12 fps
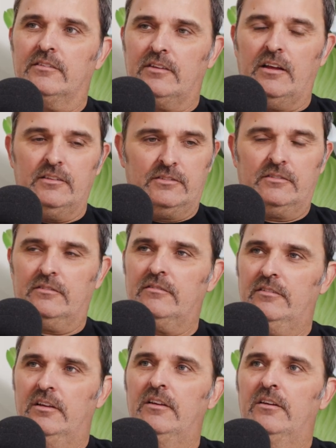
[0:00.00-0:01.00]
so it's
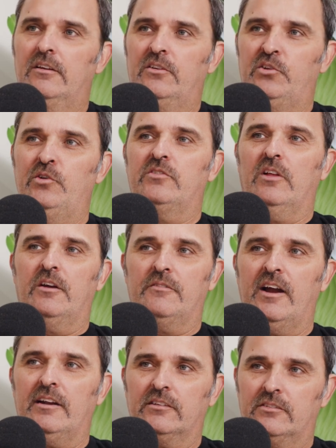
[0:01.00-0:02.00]
huge load
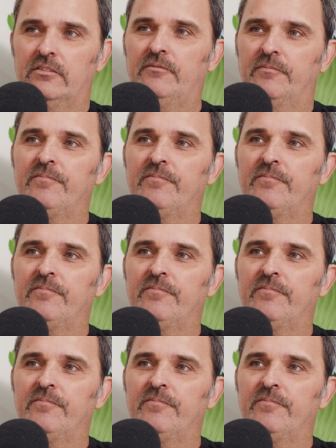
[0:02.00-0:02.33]
ratings.